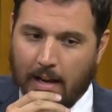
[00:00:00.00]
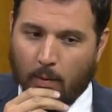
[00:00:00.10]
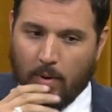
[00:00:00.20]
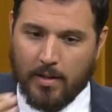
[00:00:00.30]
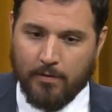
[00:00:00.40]

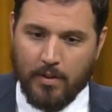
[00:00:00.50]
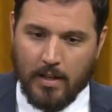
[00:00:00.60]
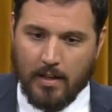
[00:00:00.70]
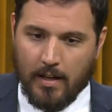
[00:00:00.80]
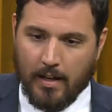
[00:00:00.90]
One of
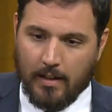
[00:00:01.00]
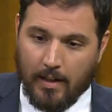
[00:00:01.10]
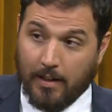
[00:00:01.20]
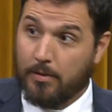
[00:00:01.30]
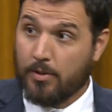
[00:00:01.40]
the uh,
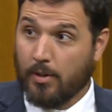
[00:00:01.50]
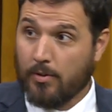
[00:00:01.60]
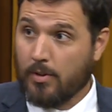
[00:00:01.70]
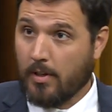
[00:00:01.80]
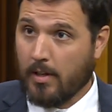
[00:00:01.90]
uh
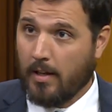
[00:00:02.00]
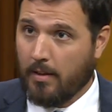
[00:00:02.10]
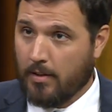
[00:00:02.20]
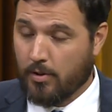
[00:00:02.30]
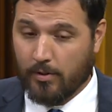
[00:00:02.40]
concerns that,
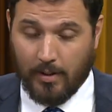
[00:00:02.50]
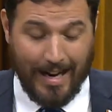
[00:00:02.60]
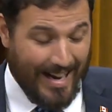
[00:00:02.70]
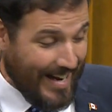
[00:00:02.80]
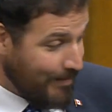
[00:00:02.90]
that certainly
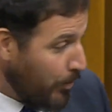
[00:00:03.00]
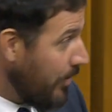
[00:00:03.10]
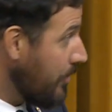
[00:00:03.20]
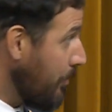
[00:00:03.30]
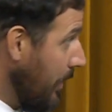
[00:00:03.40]
I have with
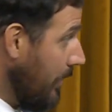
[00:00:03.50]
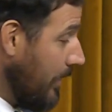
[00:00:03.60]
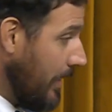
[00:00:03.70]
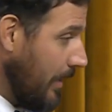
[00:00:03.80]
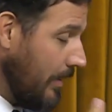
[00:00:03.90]
this bill,
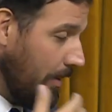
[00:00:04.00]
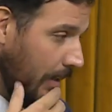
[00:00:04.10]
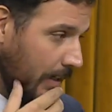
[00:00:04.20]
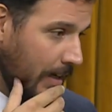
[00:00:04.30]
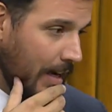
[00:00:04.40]
and I'd,
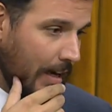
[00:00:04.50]
I'd,